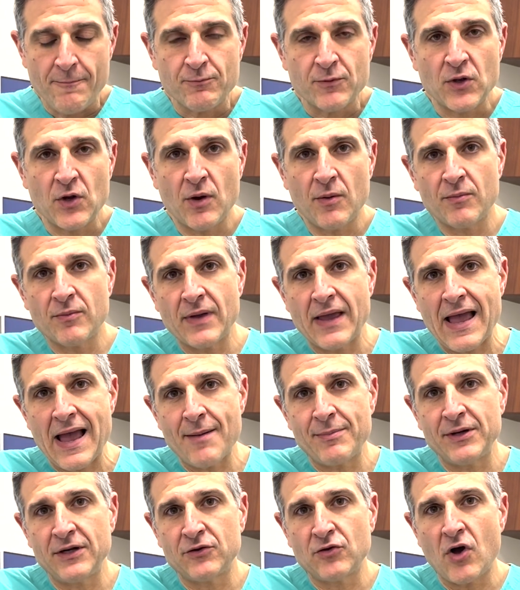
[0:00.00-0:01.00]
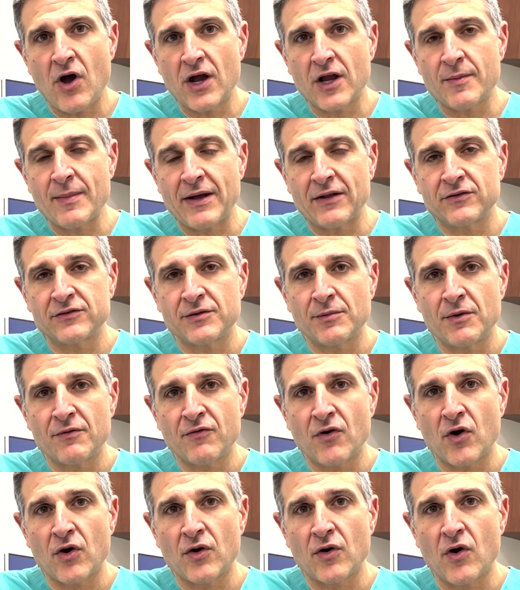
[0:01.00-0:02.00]
You know, I'm happy to talk about some
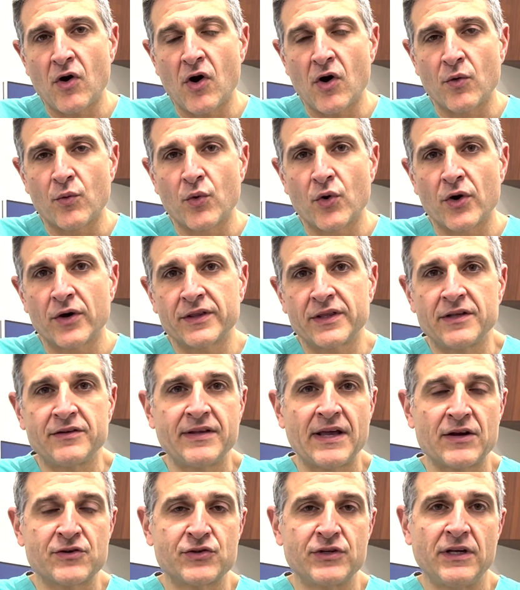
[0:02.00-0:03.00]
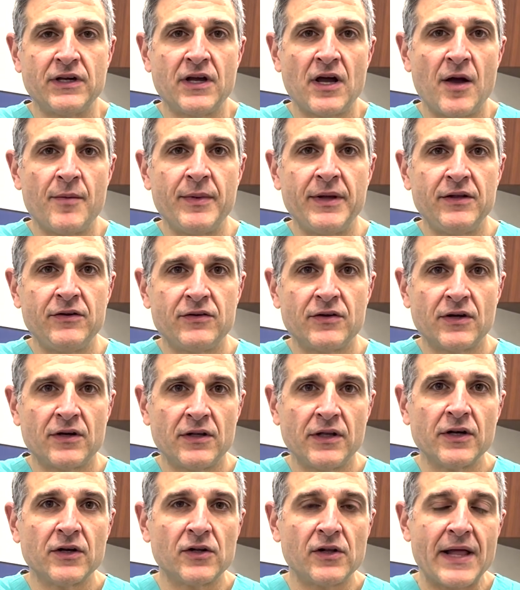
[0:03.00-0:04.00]
of our, our work that's actually come into
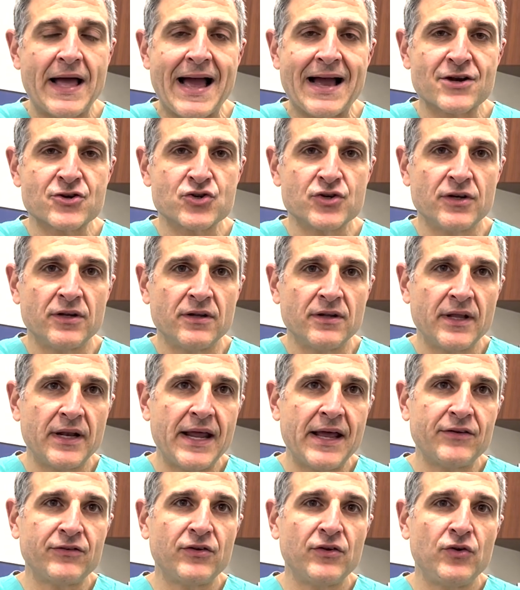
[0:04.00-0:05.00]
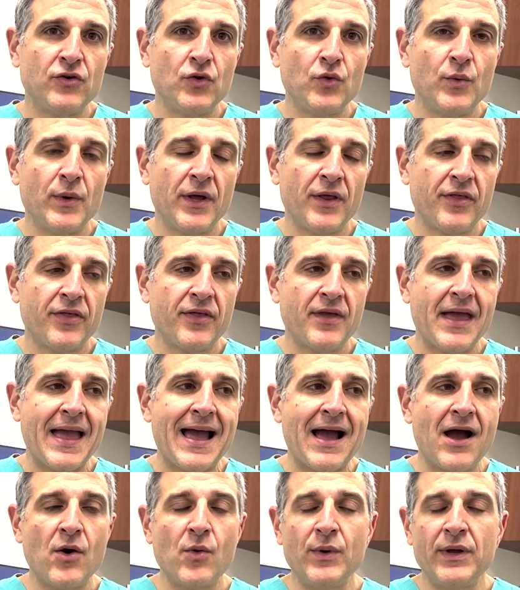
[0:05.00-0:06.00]
clinical action that has to do with
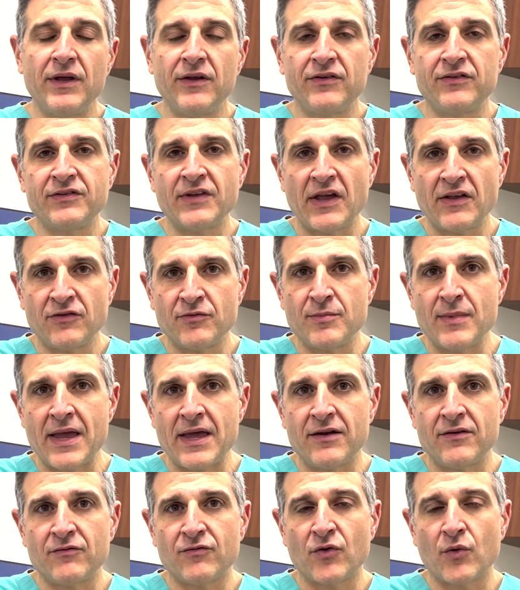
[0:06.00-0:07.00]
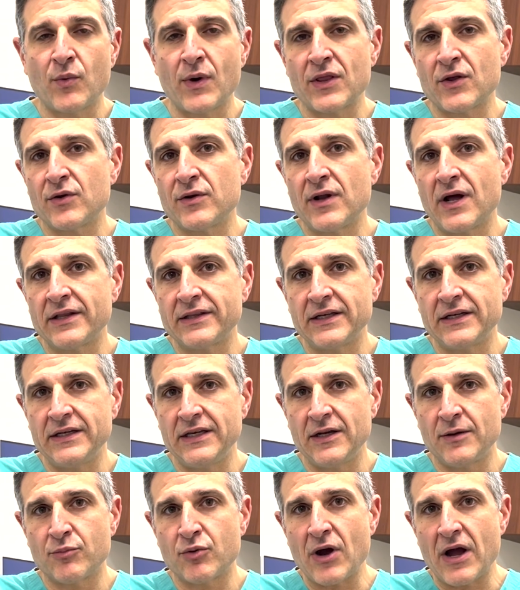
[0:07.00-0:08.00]
how we assess men for whether or not they
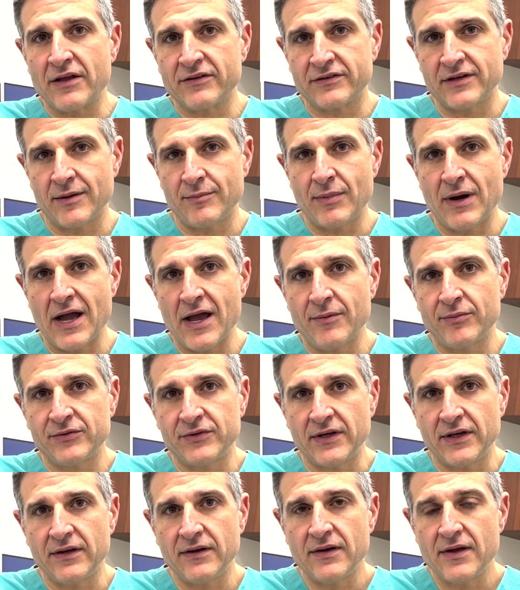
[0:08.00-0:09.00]
need a prostate biopsy.